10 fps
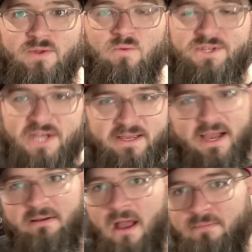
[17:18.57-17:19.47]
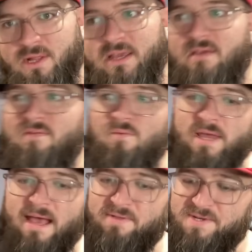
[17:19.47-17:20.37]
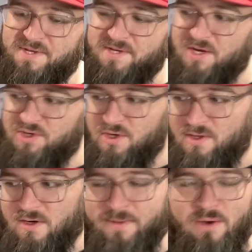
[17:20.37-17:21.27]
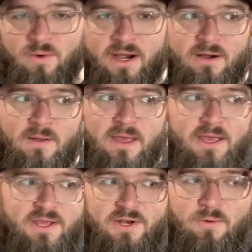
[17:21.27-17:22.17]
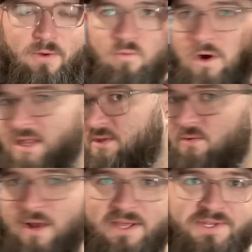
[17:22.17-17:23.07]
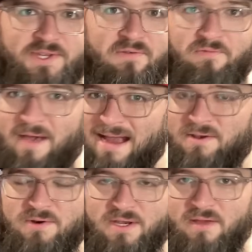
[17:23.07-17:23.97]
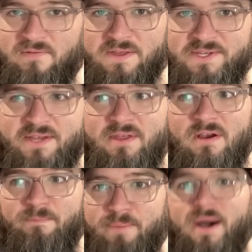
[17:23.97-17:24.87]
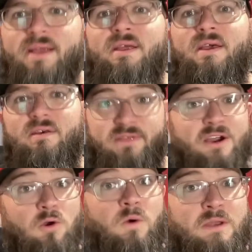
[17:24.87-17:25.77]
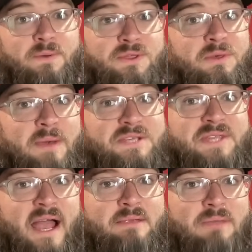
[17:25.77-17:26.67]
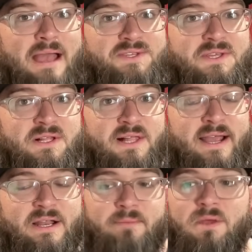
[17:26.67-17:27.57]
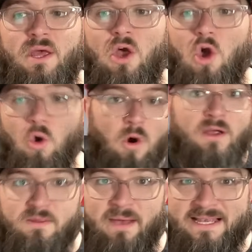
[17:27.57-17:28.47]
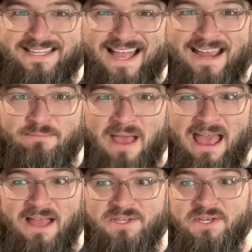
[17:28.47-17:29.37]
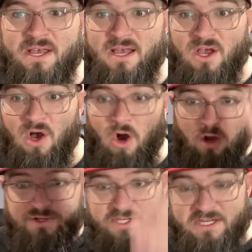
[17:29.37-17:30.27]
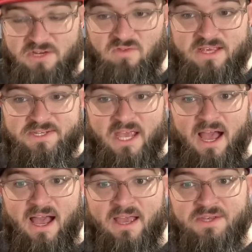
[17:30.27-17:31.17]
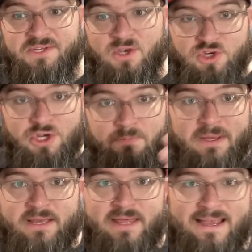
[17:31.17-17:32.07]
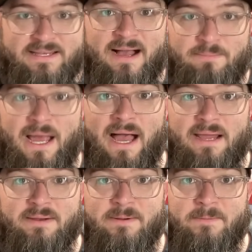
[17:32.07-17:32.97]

which I believe, and we had this discussion a little bit where, you know, we wanted the Reds to factor defense in there, but they're going to put the best nine bats in the lineup. Who are the best nine bats? All six of these guys should be in that top nine.